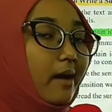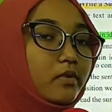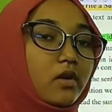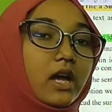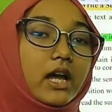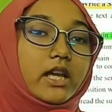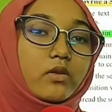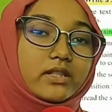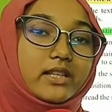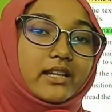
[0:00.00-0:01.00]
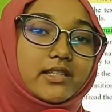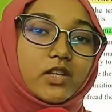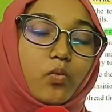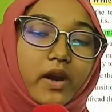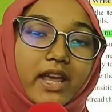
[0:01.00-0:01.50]
to use
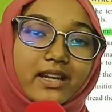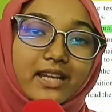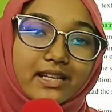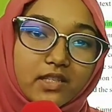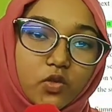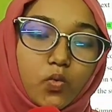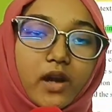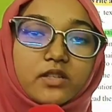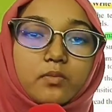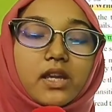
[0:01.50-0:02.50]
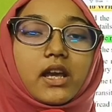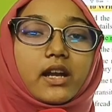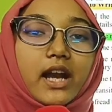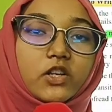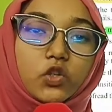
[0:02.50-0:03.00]
transition word. Here transition words mean
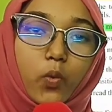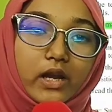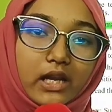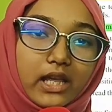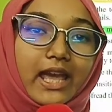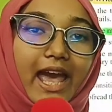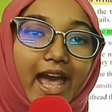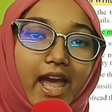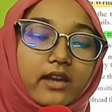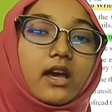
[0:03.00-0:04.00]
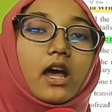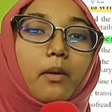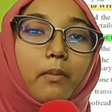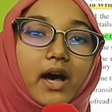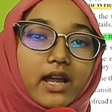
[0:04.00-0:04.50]
consequently, and,
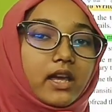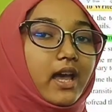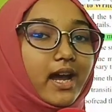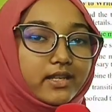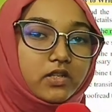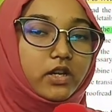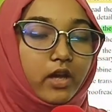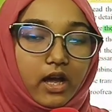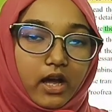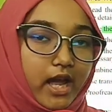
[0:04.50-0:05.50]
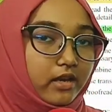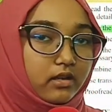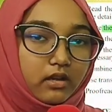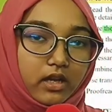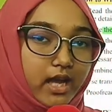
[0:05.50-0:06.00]
but, etc.
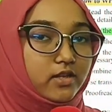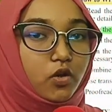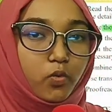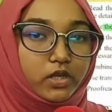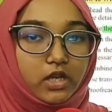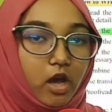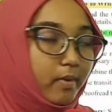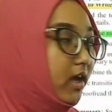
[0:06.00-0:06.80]
As you wish, you have